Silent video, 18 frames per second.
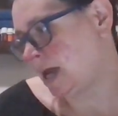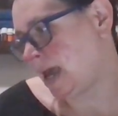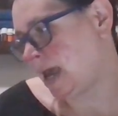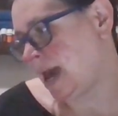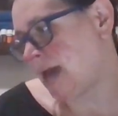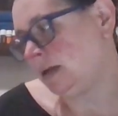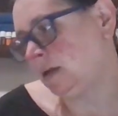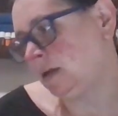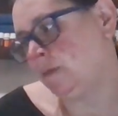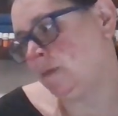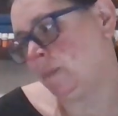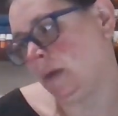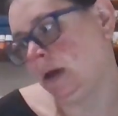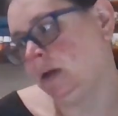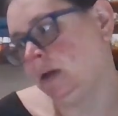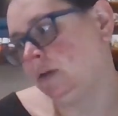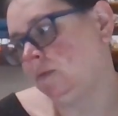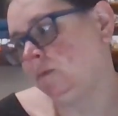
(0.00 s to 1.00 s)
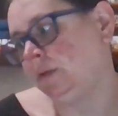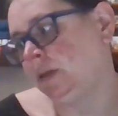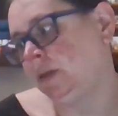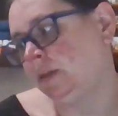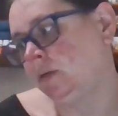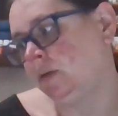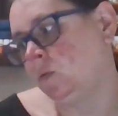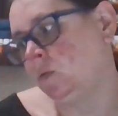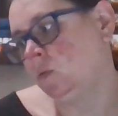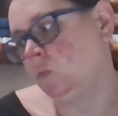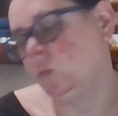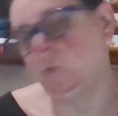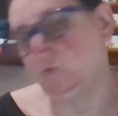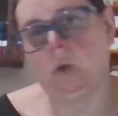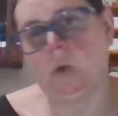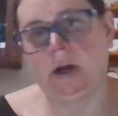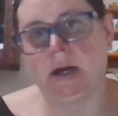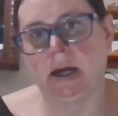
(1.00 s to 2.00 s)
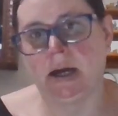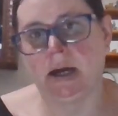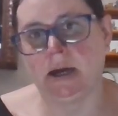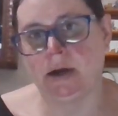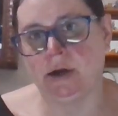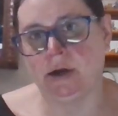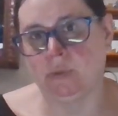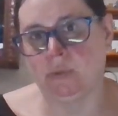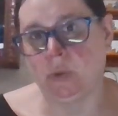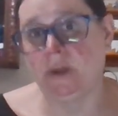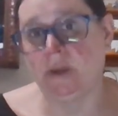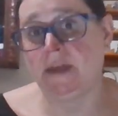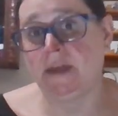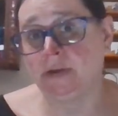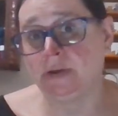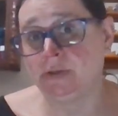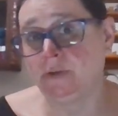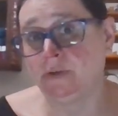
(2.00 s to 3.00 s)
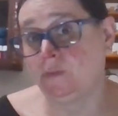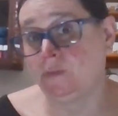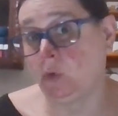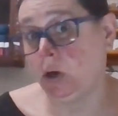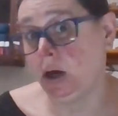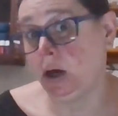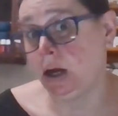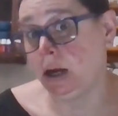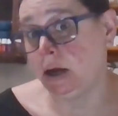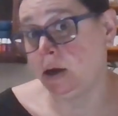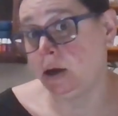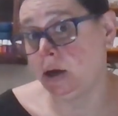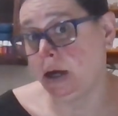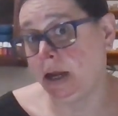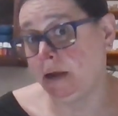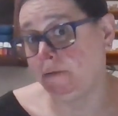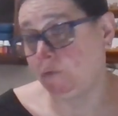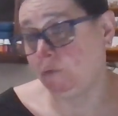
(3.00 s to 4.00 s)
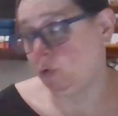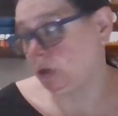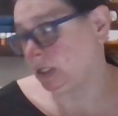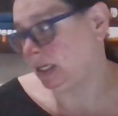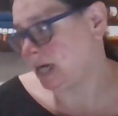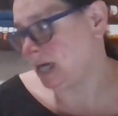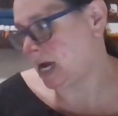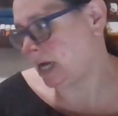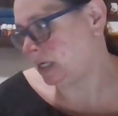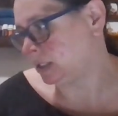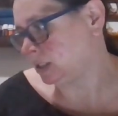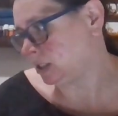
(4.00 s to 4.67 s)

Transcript: I ended the month with 1,449